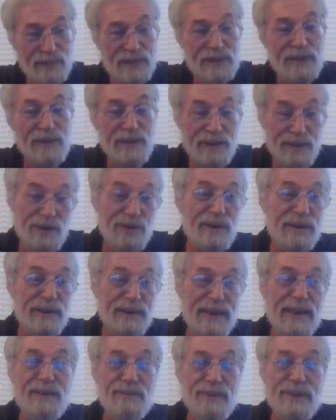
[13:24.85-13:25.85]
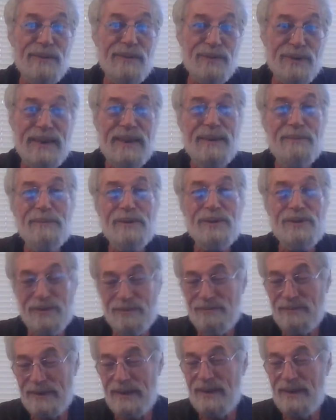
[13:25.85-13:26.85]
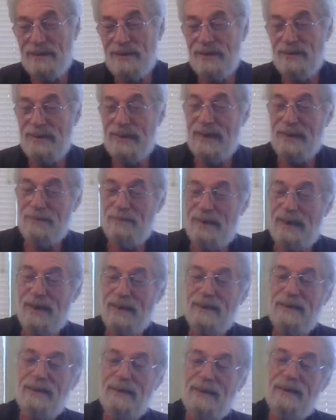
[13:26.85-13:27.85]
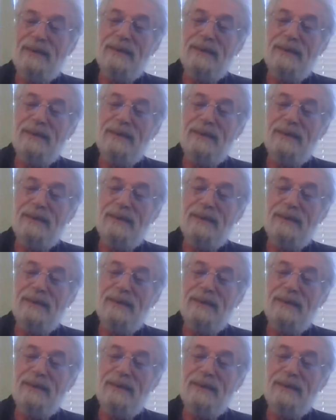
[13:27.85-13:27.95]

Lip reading: you're going to have liver damage. Yeah, no doubt about it.